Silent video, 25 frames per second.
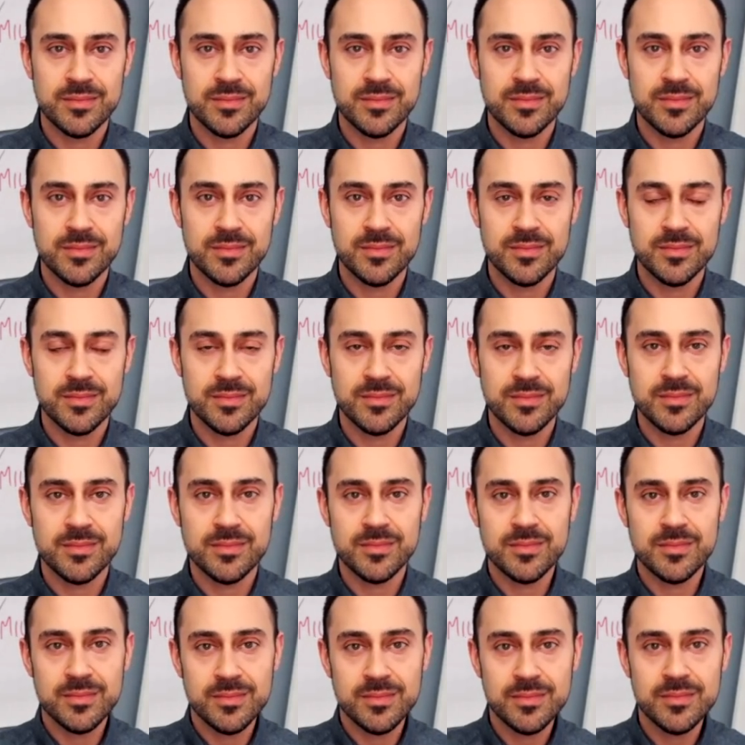
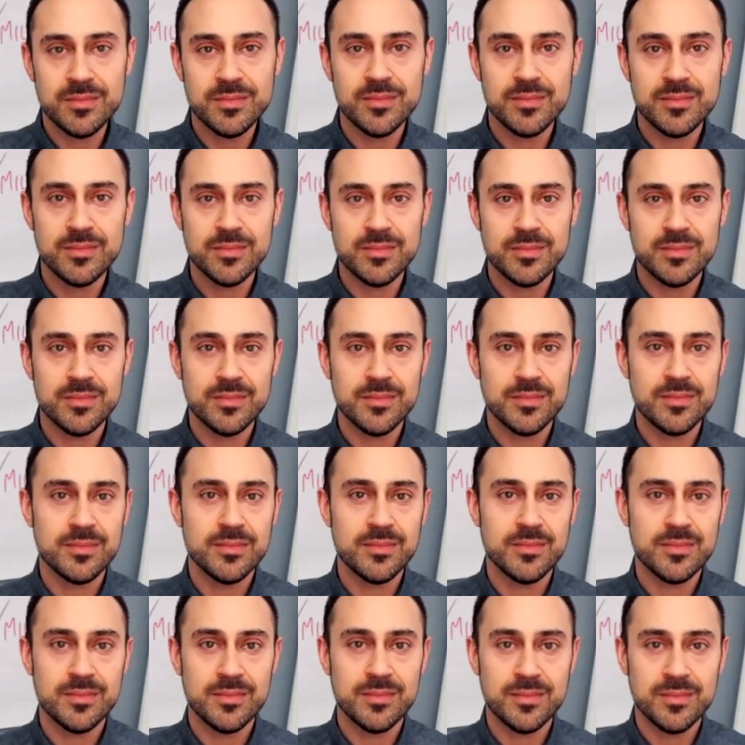
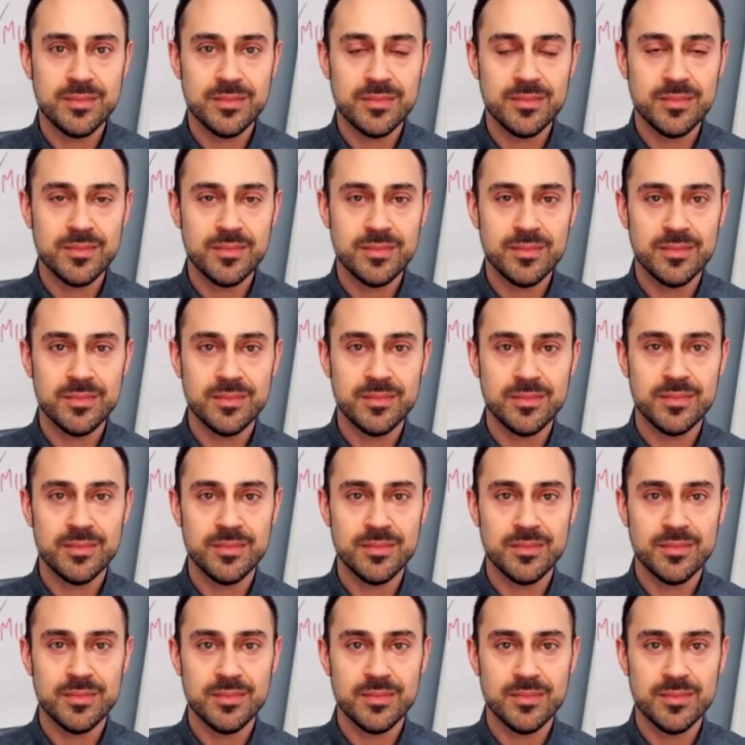
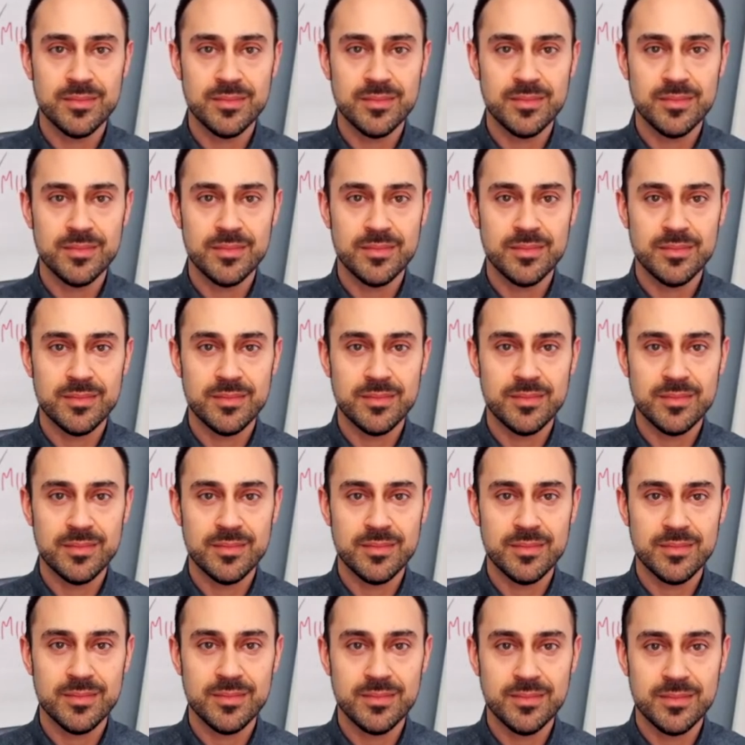
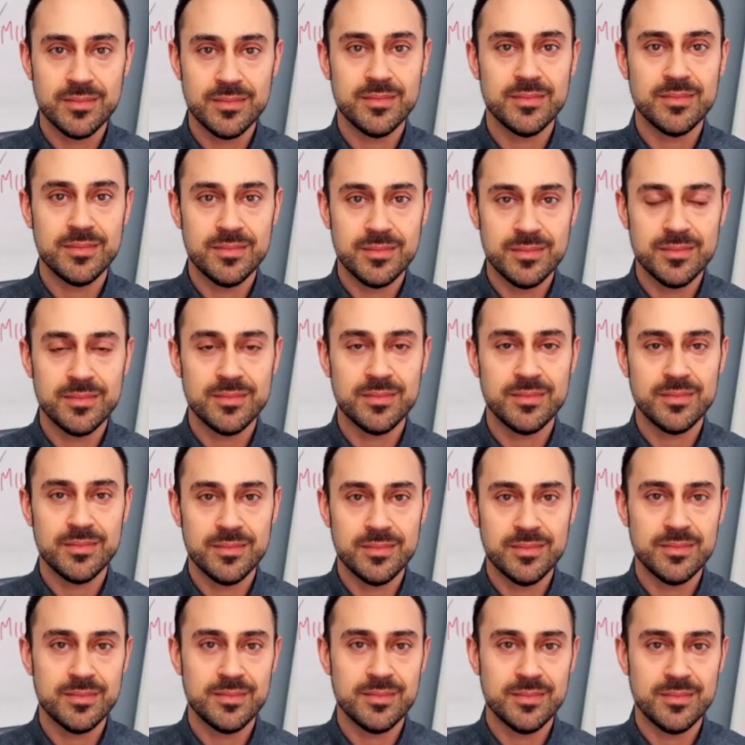
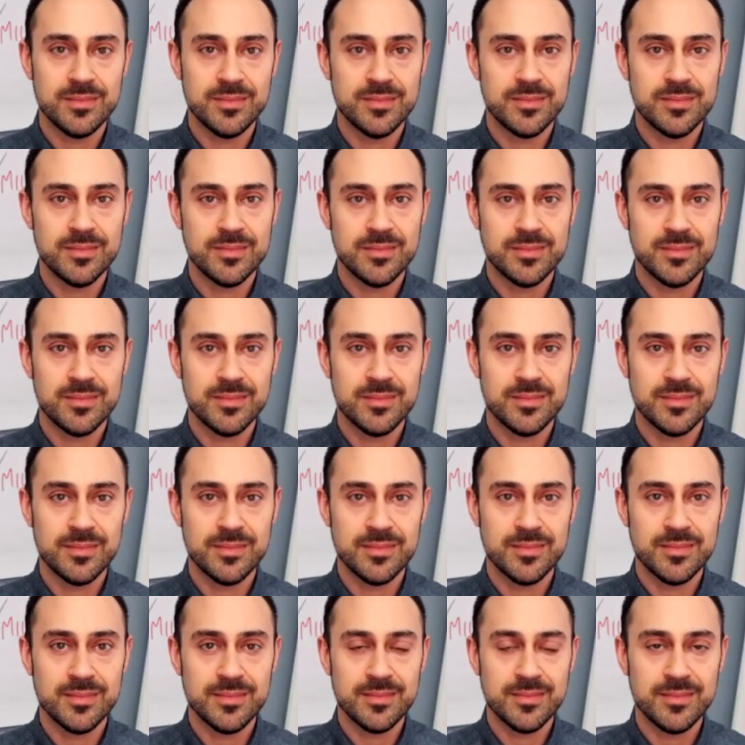
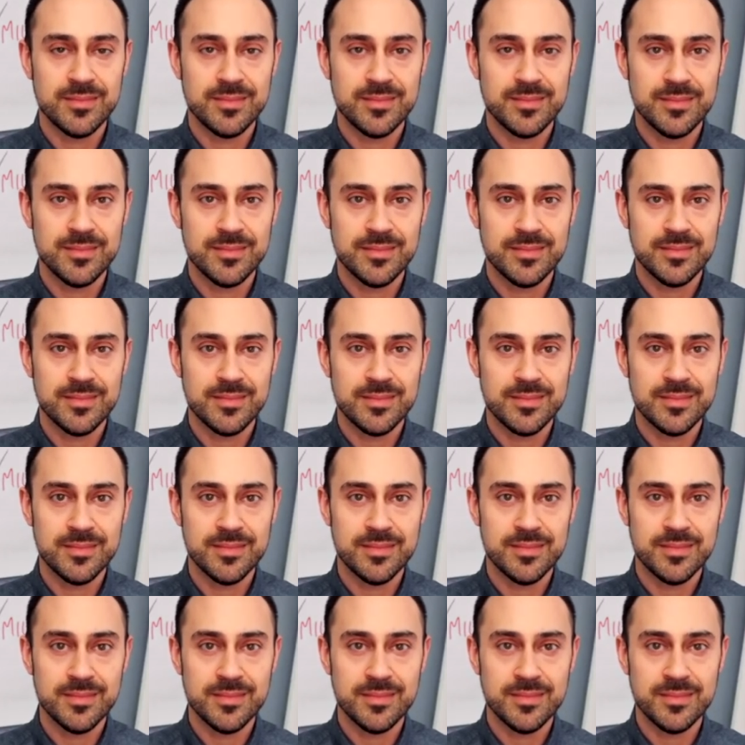
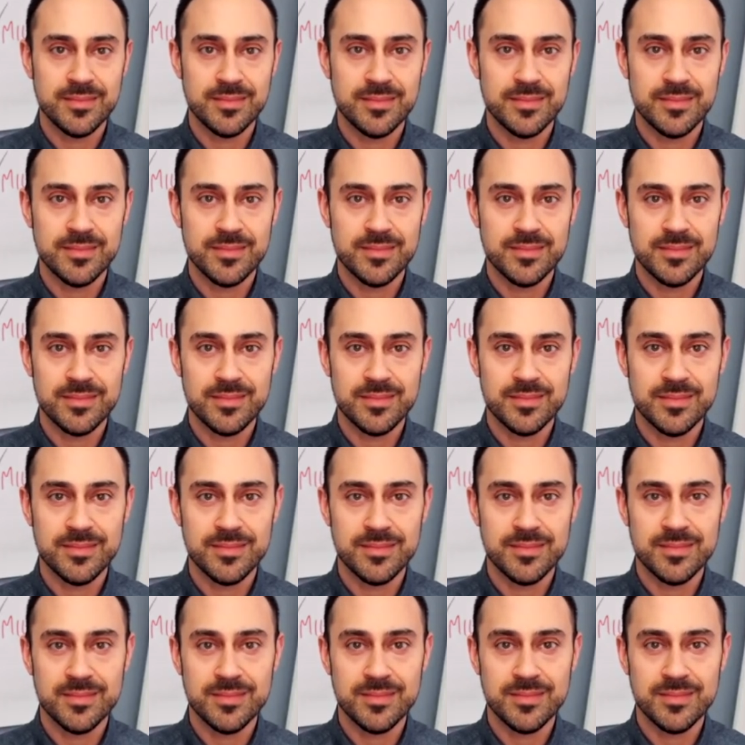(silent)